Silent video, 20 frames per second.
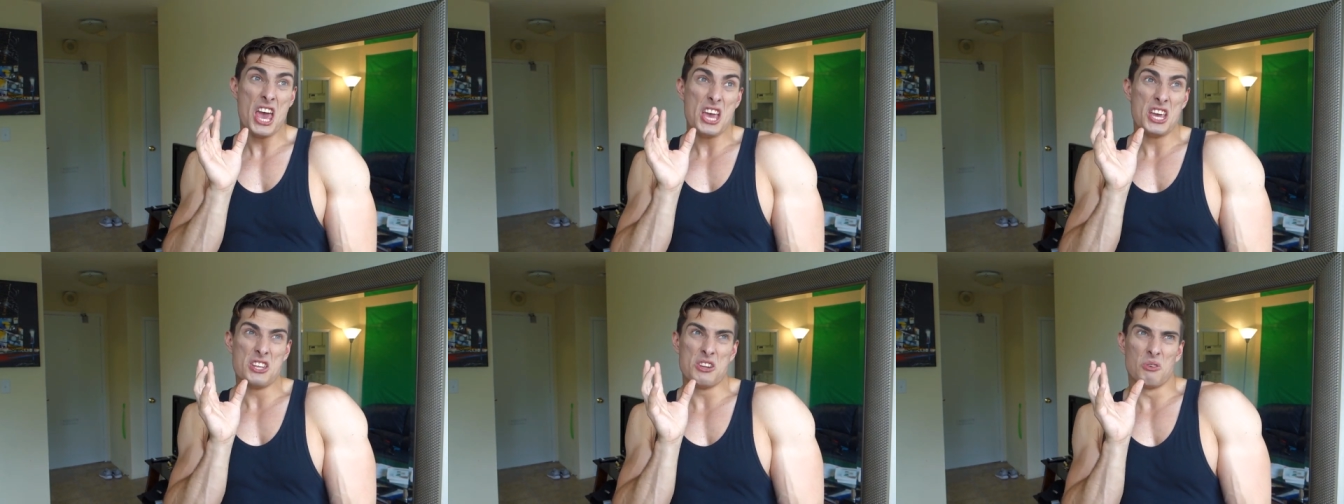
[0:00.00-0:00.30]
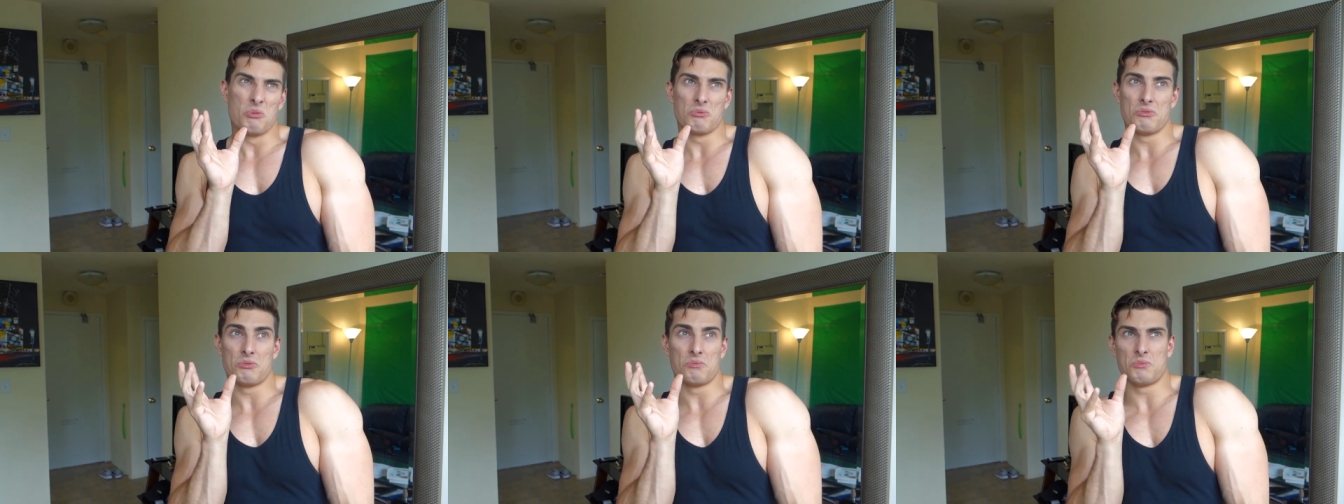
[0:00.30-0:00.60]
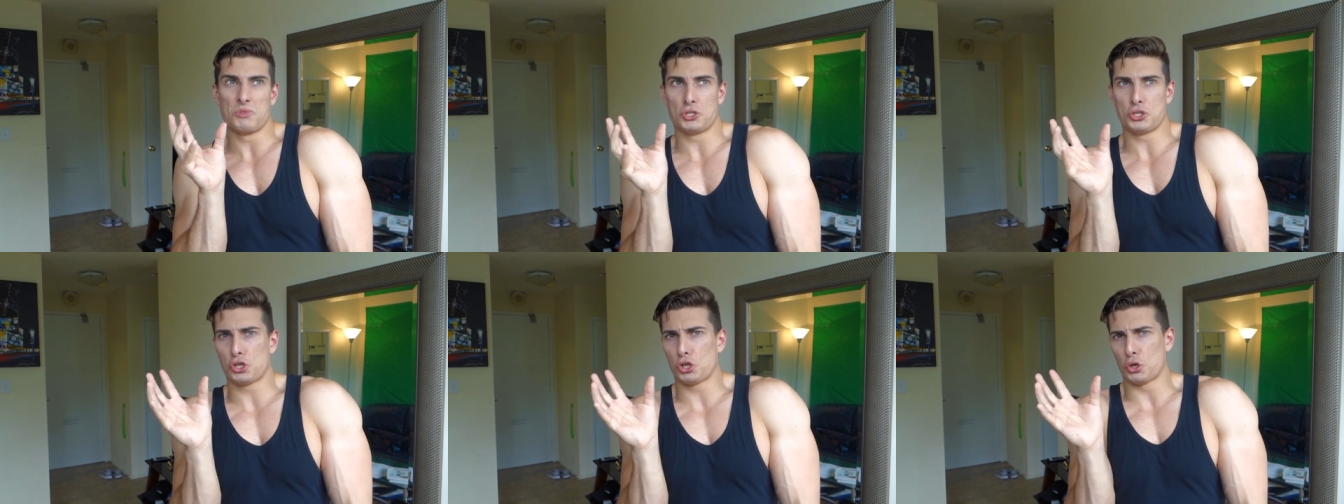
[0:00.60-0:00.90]

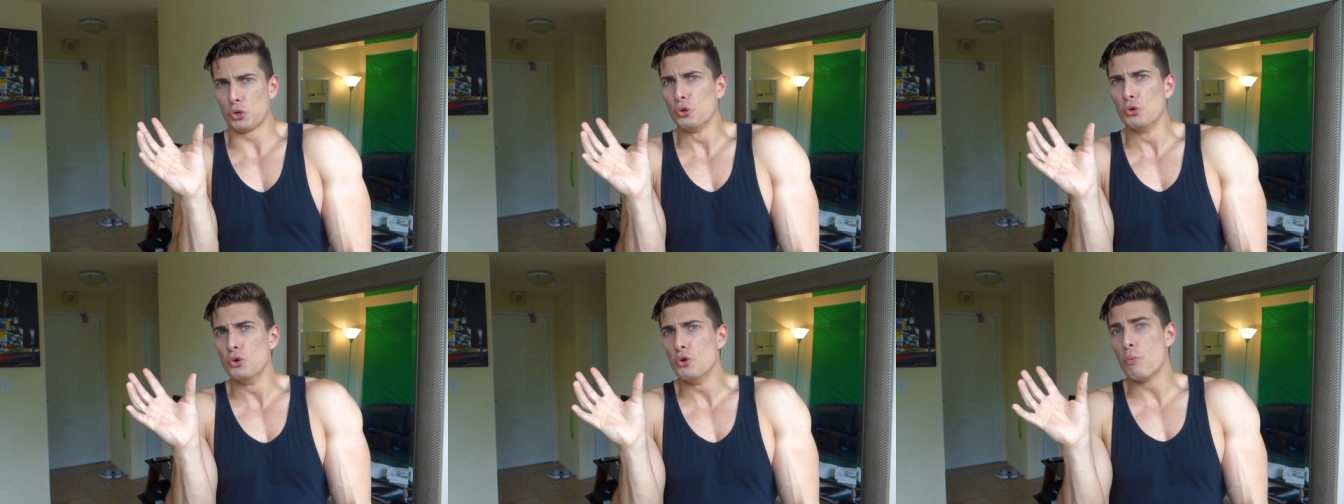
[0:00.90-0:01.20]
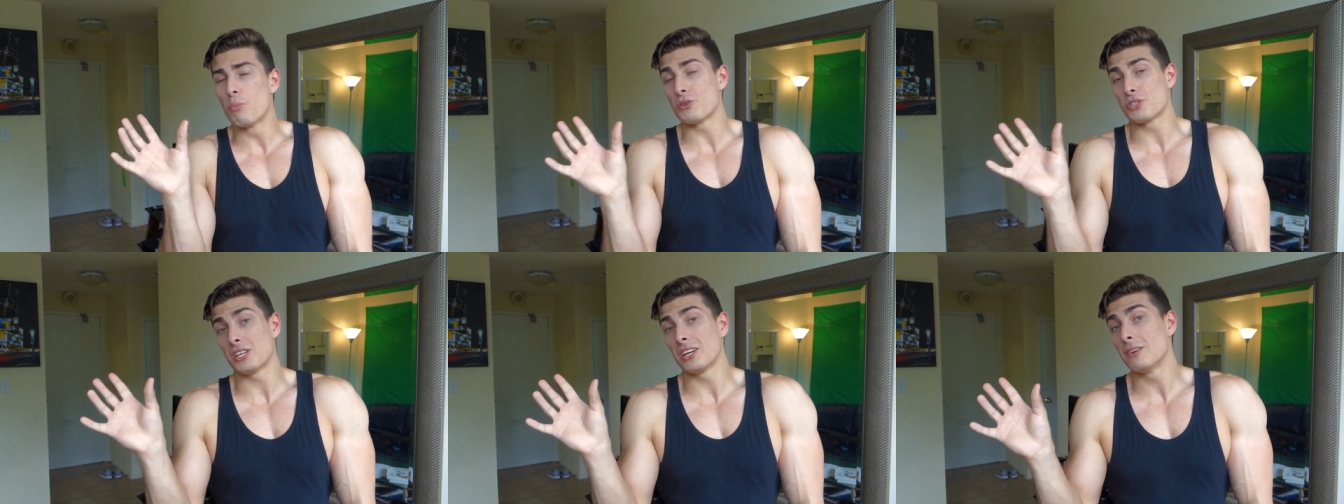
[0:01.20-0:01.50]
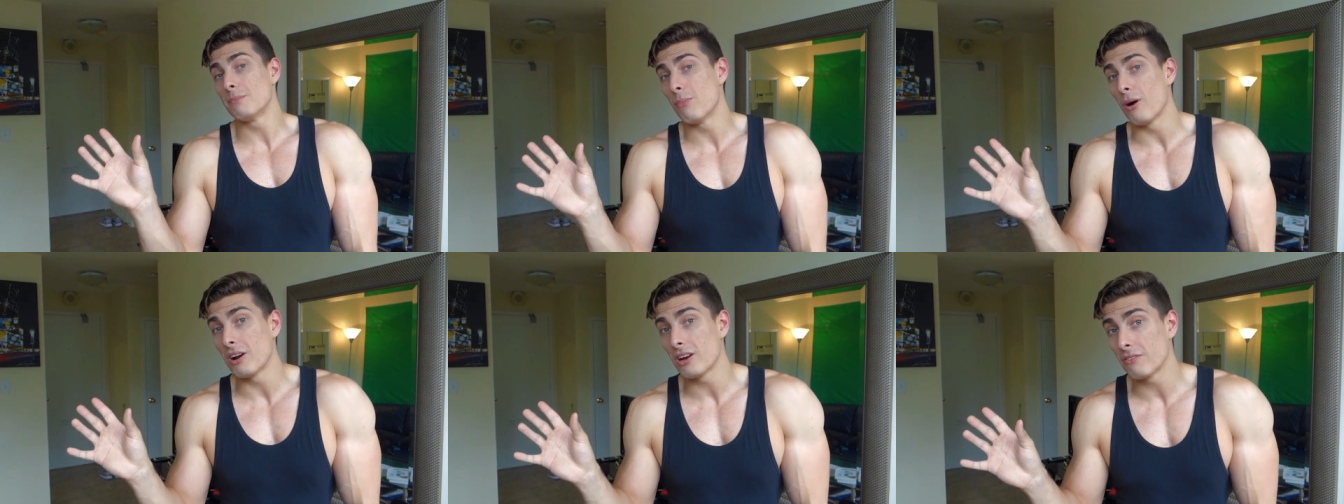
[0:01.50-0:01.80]

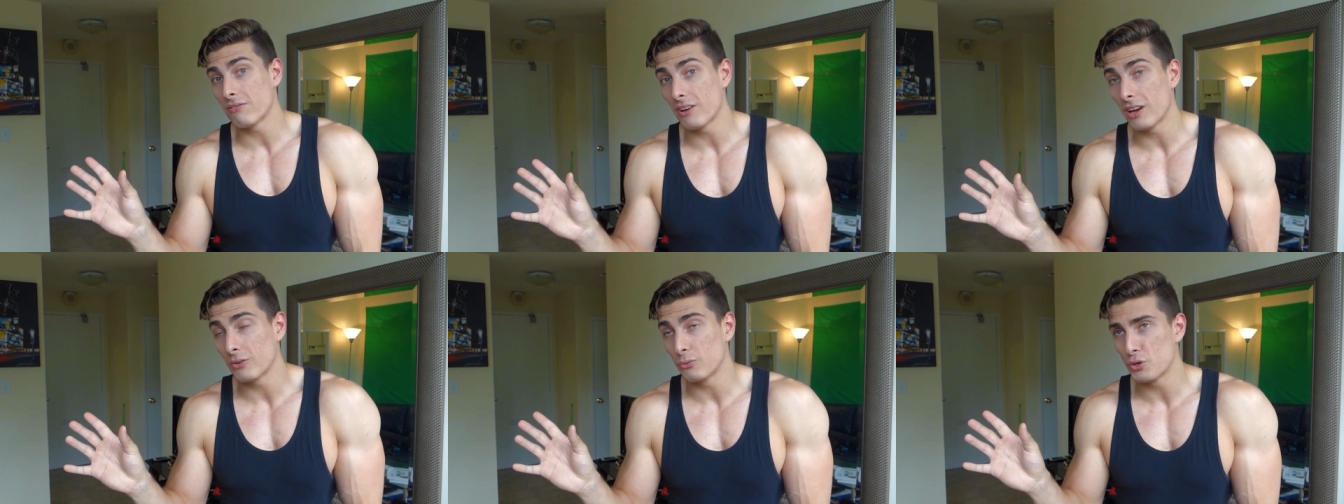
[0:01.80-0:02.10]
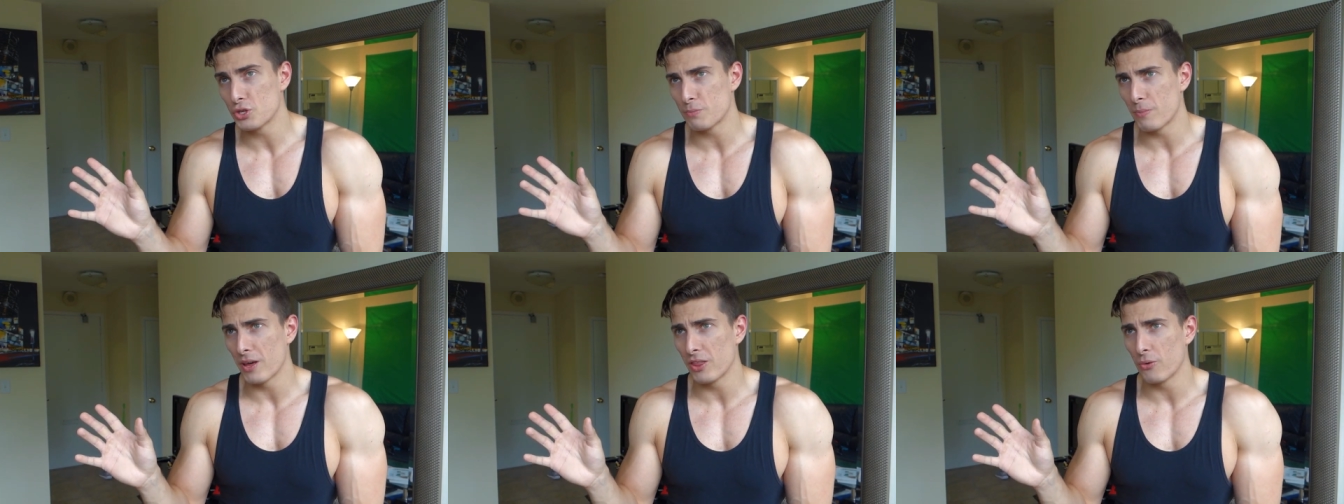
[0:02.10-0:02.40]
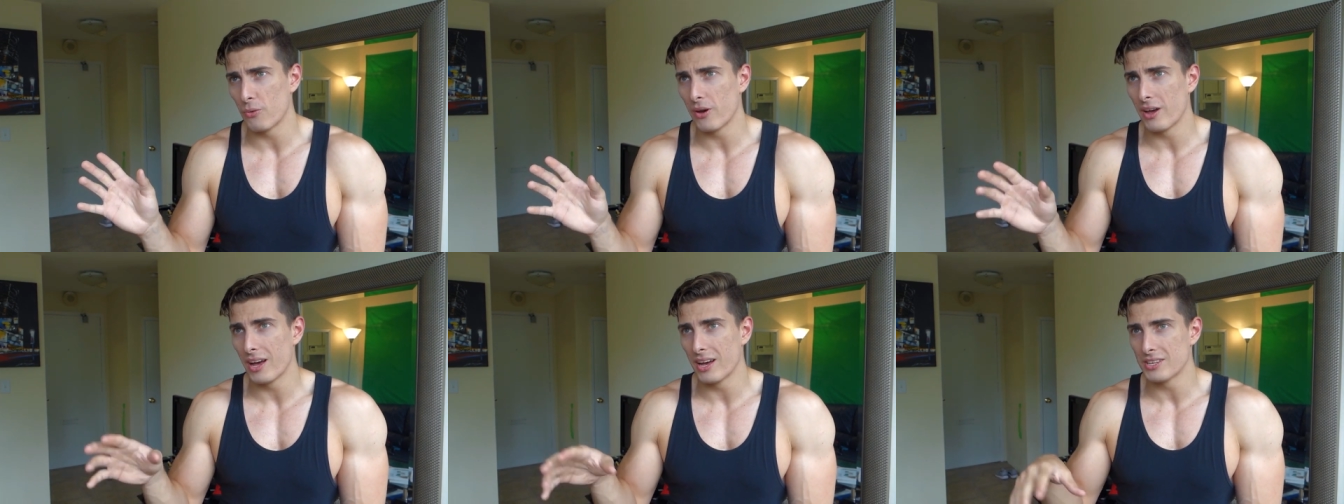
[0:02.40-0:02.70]
2% body fat, which by the
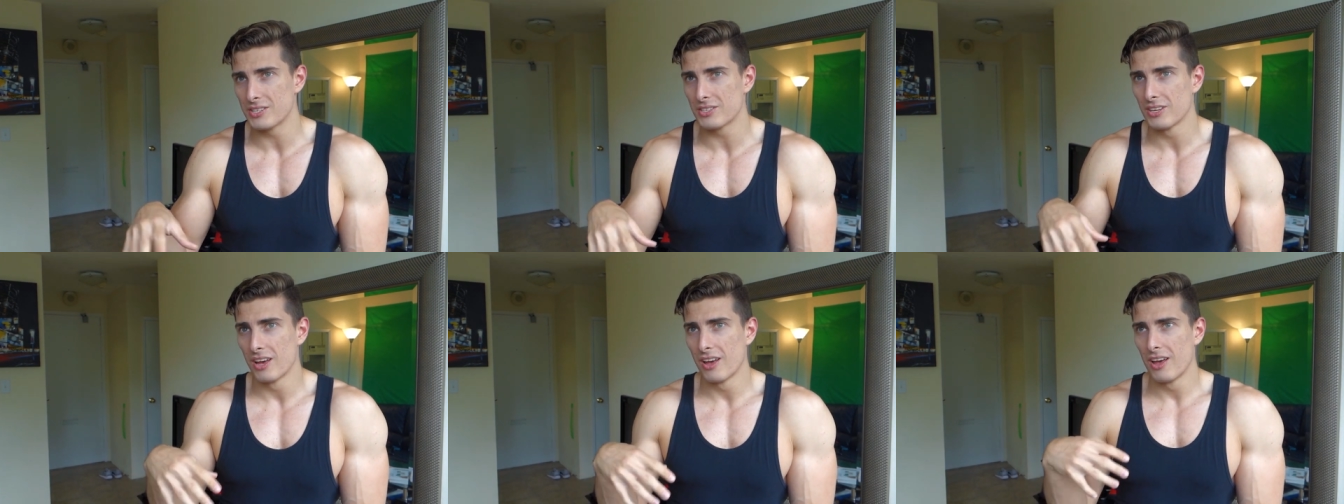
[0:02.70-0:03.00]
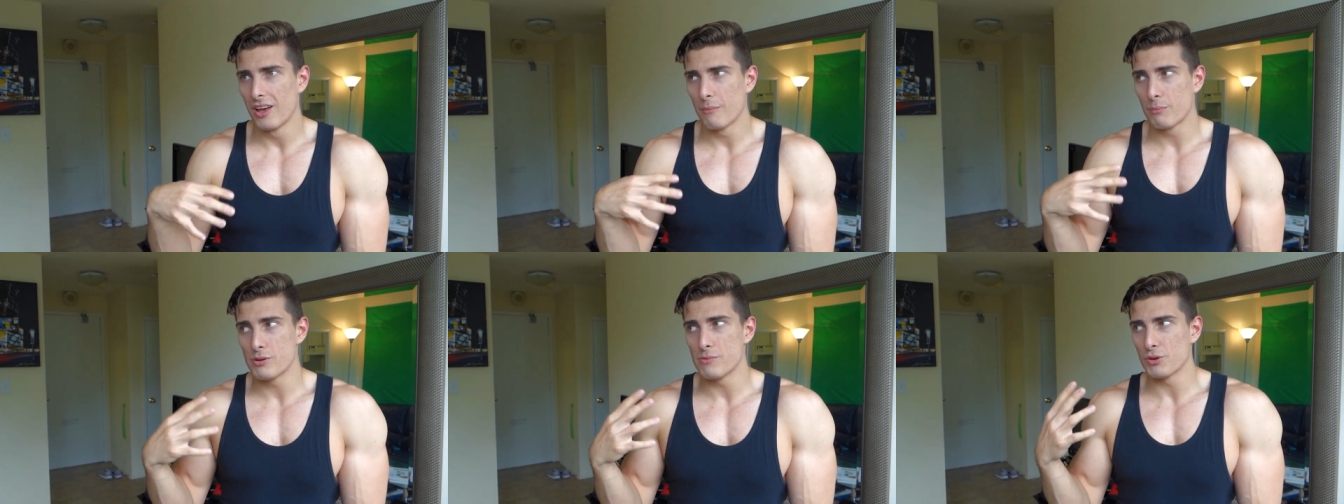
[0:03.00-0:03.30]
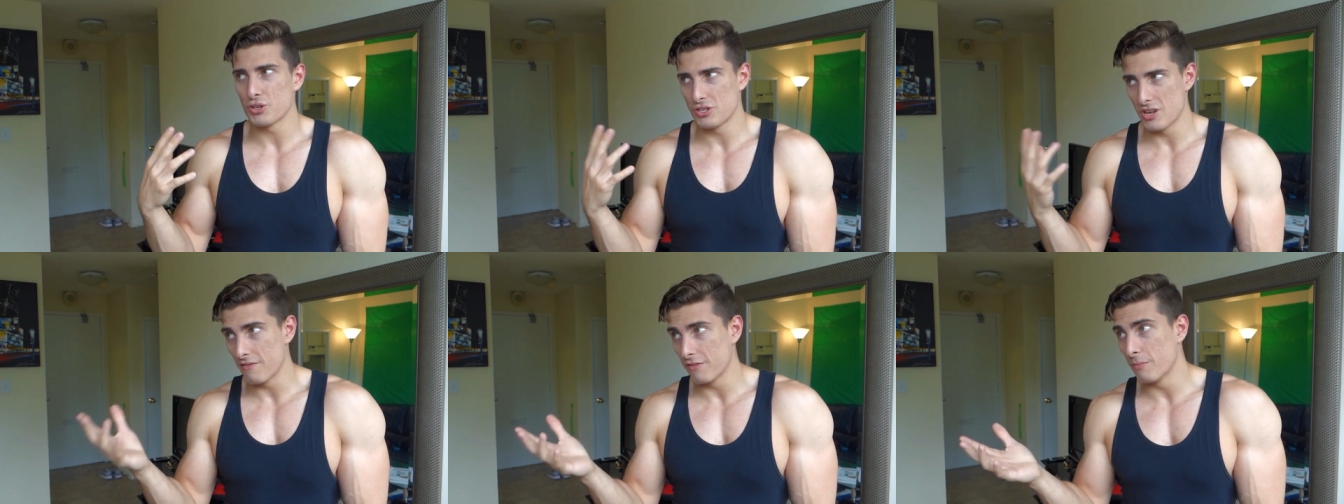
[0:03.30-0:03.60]
way has pretty
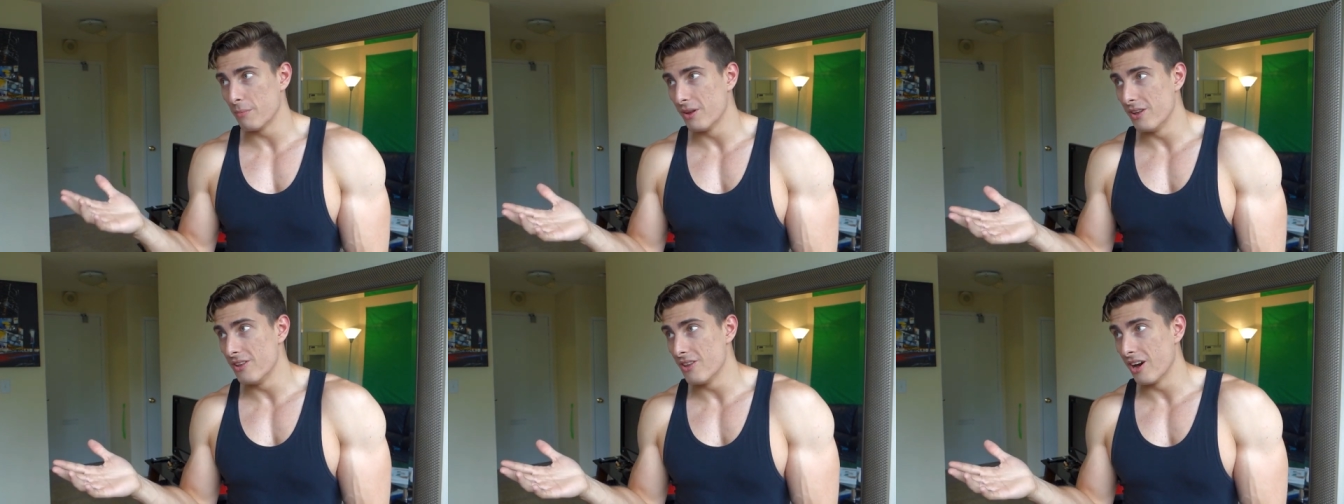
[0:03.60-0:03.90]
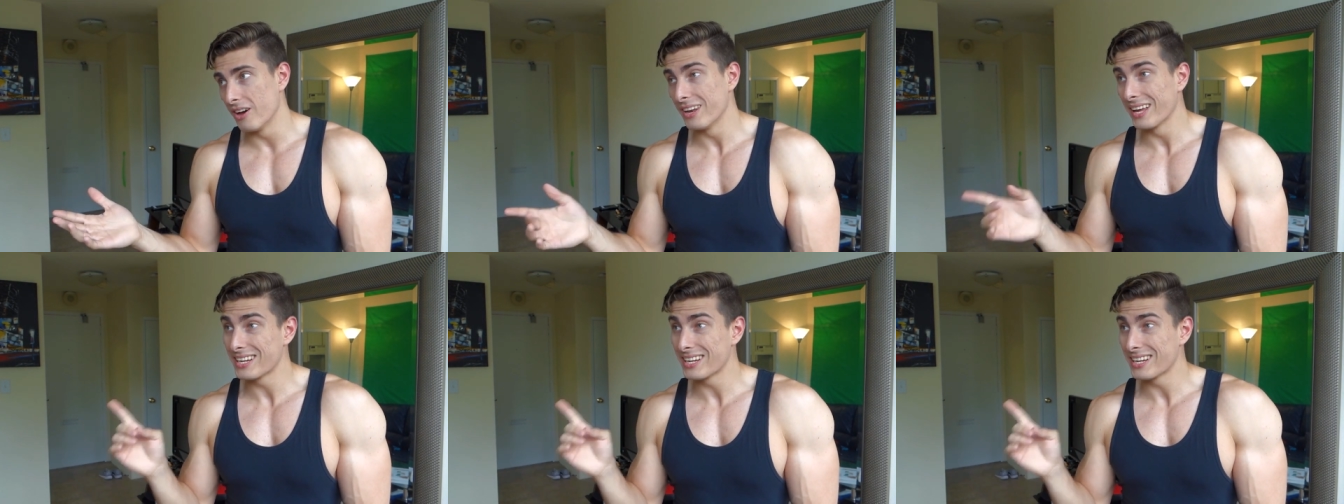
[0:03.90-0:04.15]
much never been done